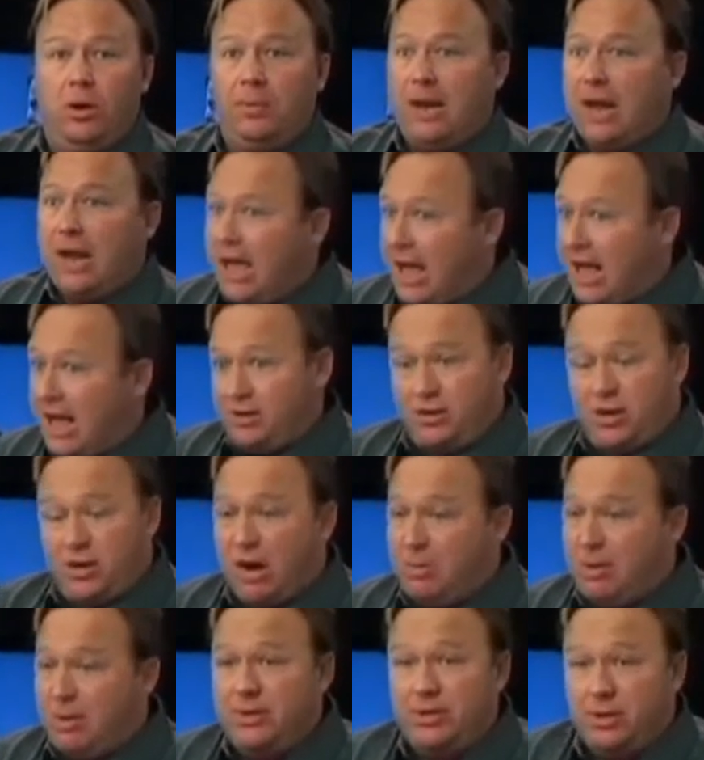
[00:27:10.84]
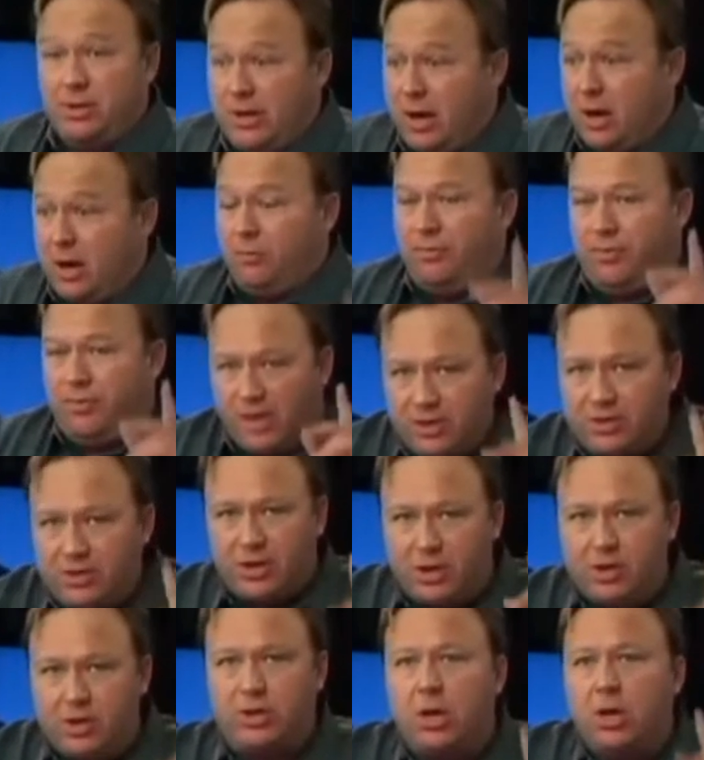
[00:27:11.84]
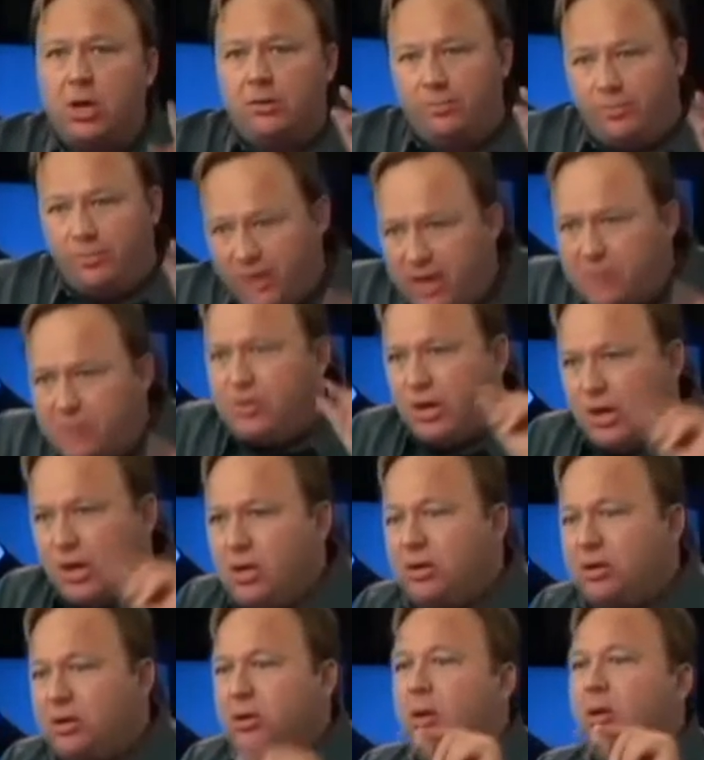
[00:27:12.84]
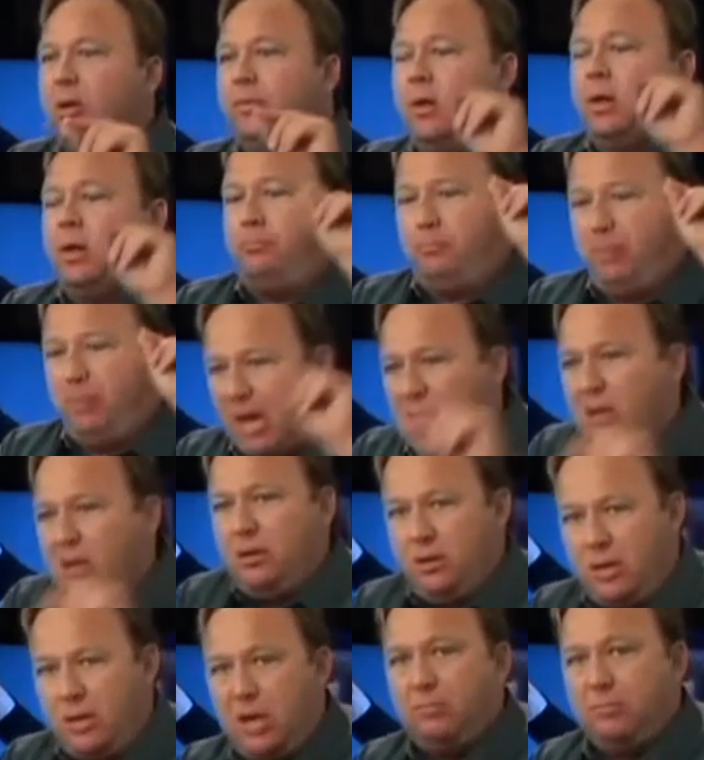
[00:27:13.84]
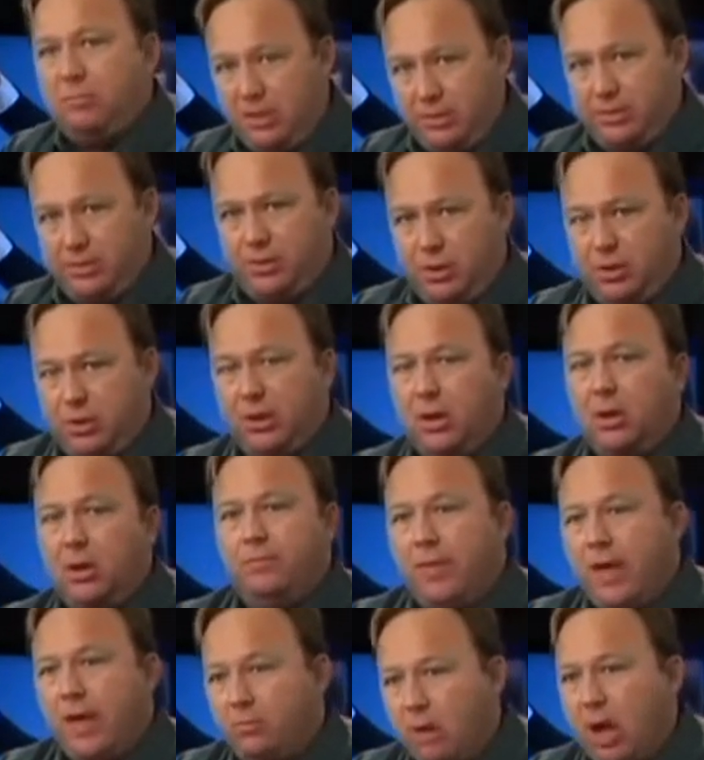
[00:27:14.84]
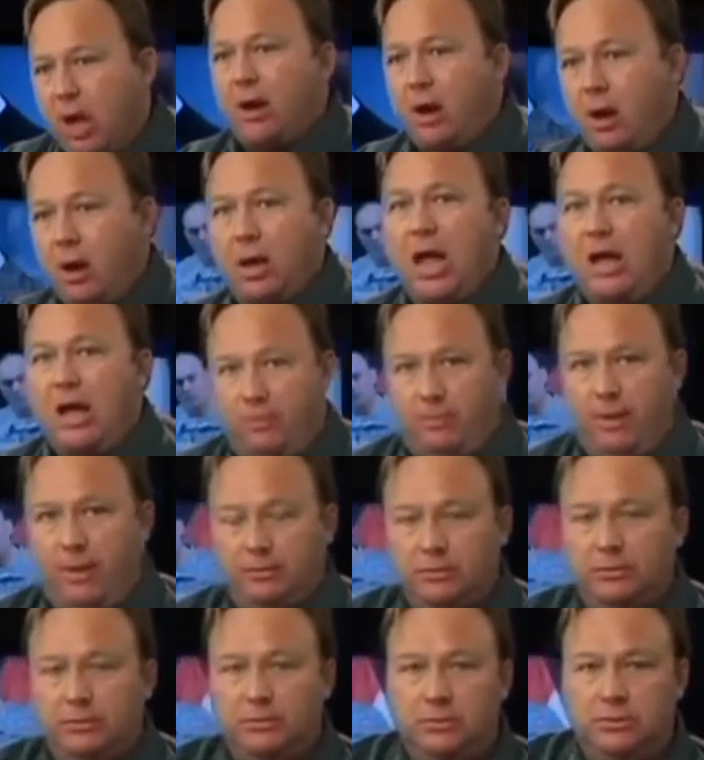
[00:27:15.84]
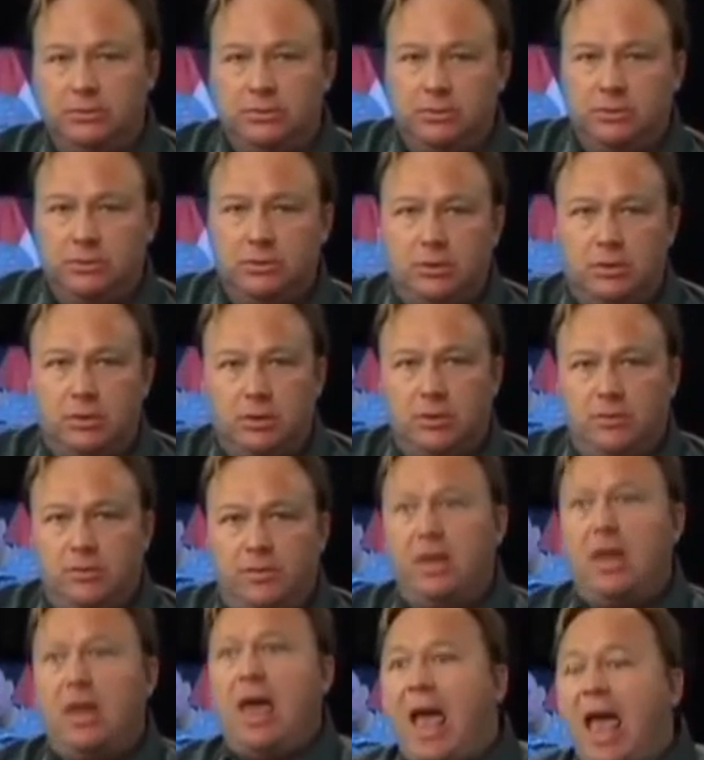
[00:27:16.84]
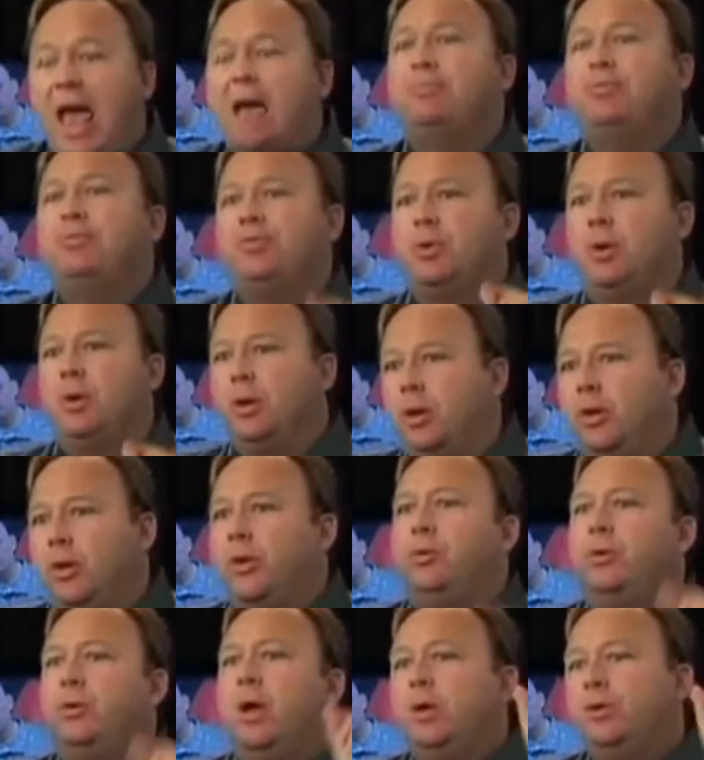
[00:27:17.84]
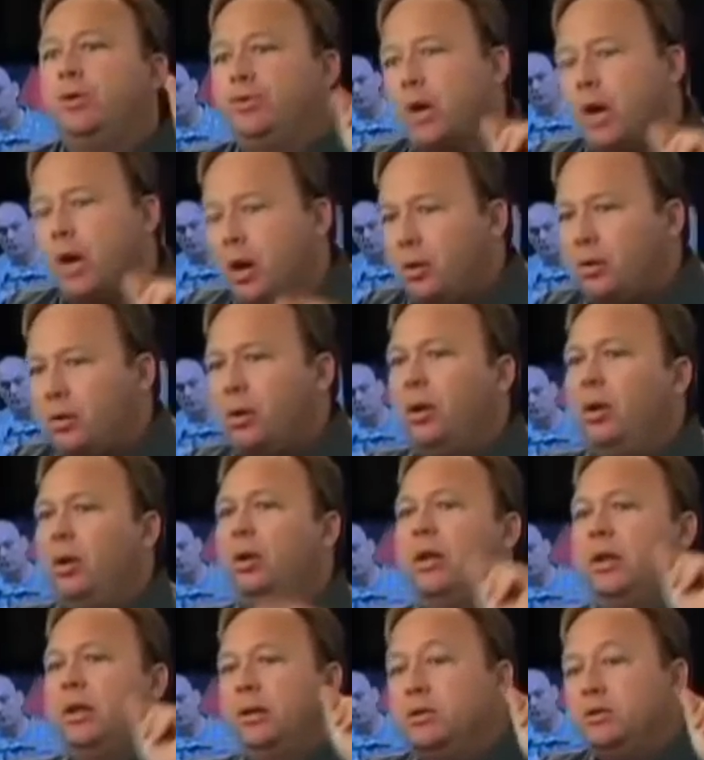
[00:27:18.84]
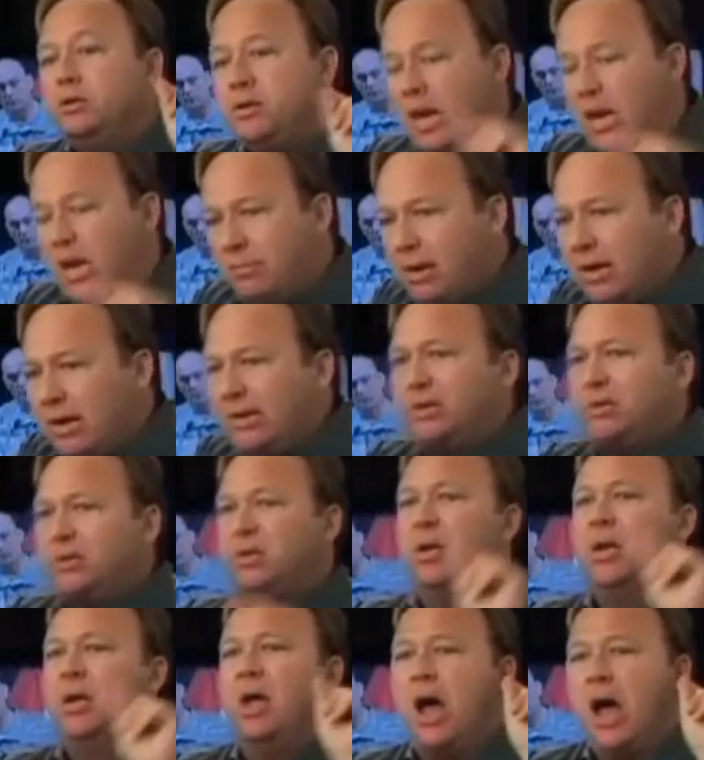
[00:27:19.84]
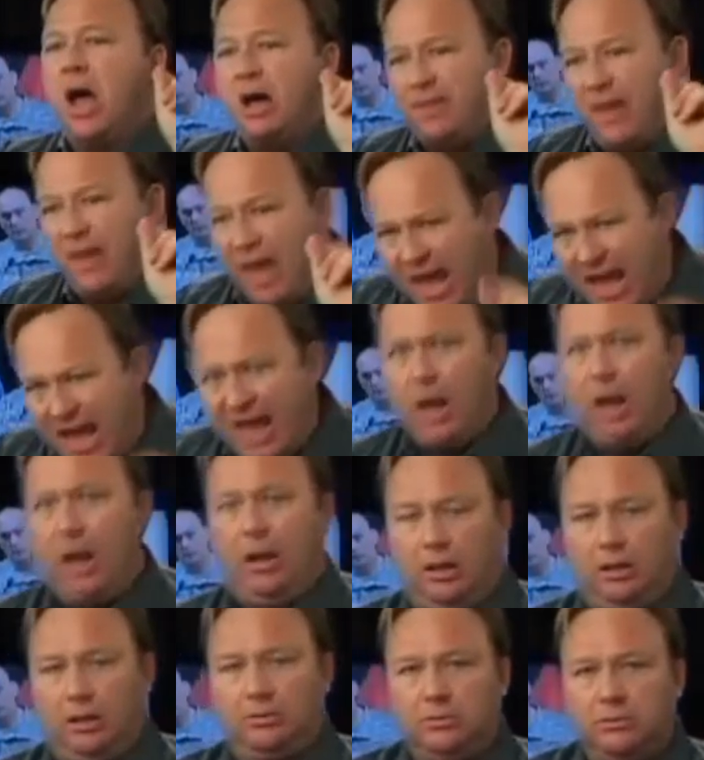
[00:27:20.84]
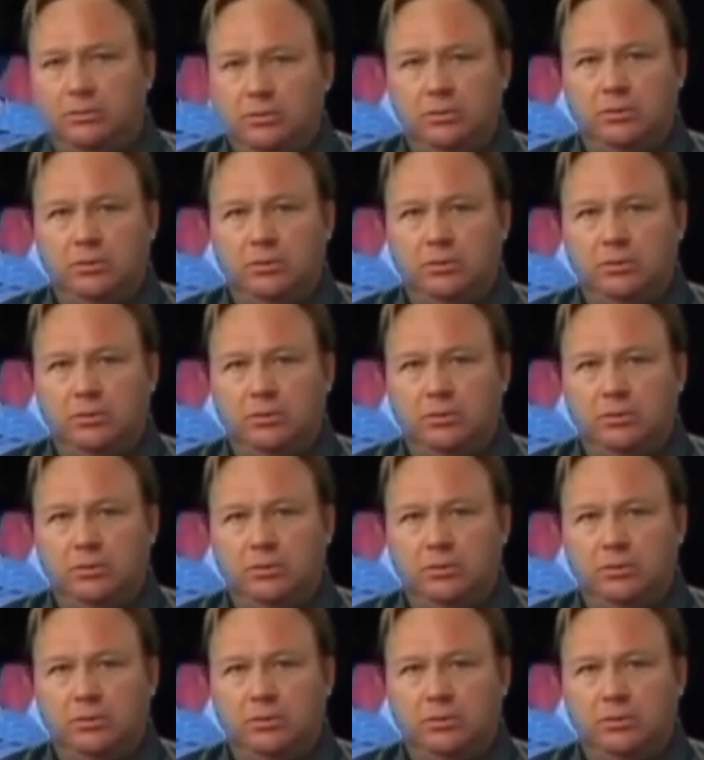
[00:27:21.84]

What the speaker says: I mean, I hate to talk about this on air. This is the pit demons that run our government. The absolute, total demons of hell.